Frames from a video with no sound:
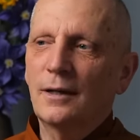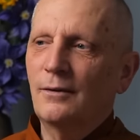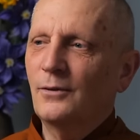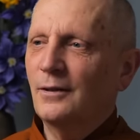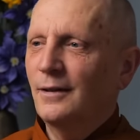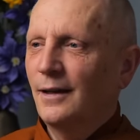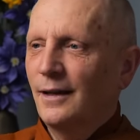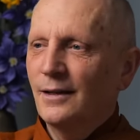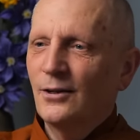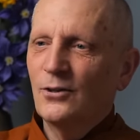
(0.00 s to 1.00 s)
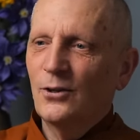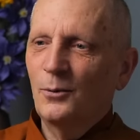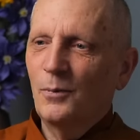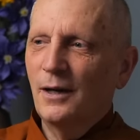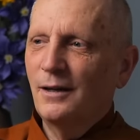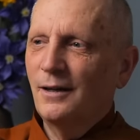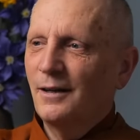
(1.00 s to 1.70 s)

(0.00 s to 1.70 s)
I have to consult my